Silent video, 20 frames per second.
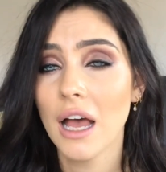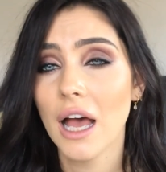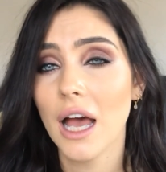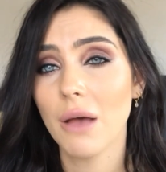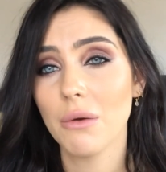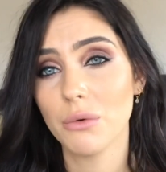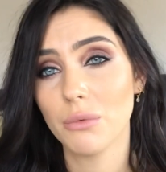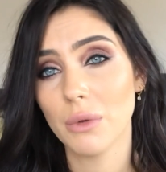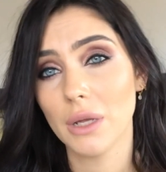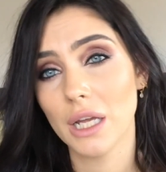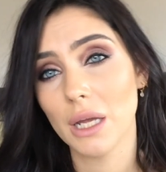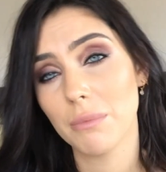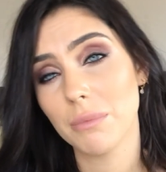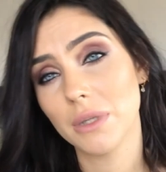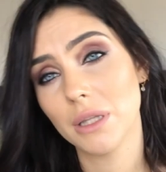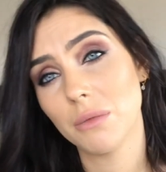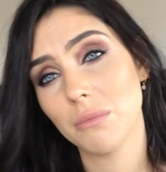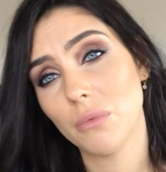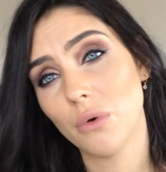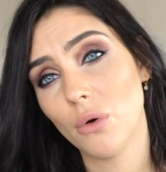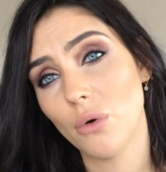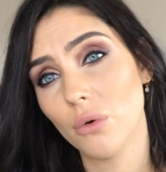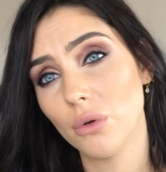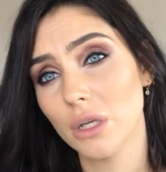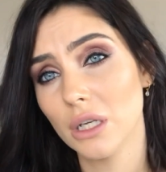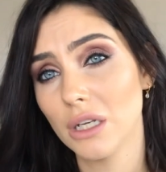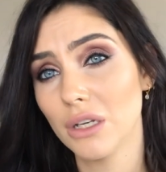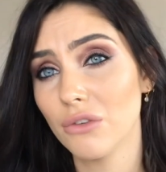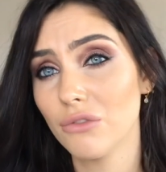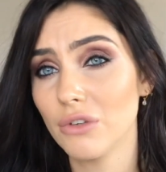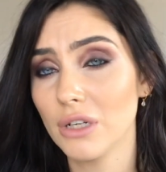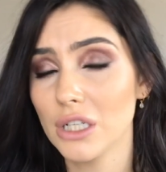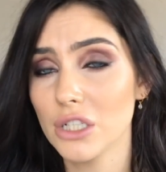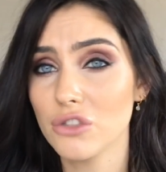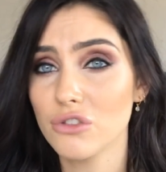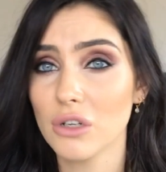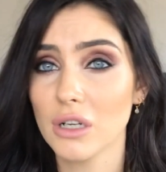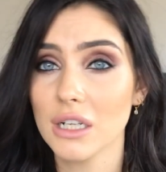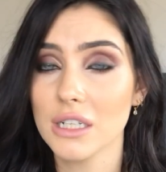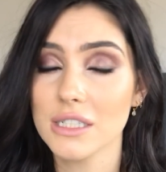I would wake up in the morning and really
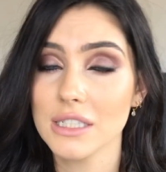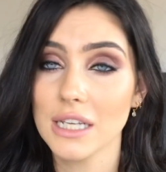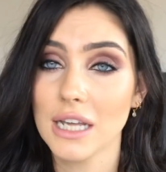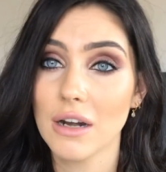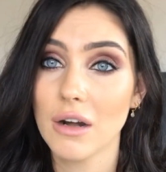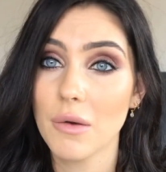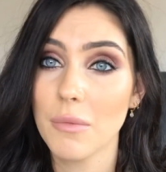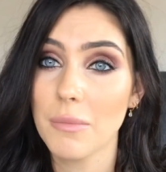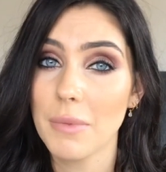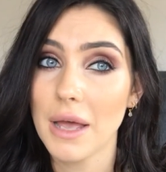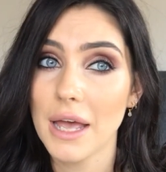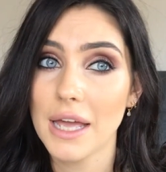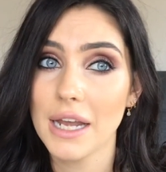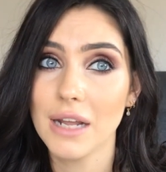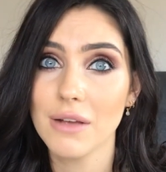struggle to get out of bed.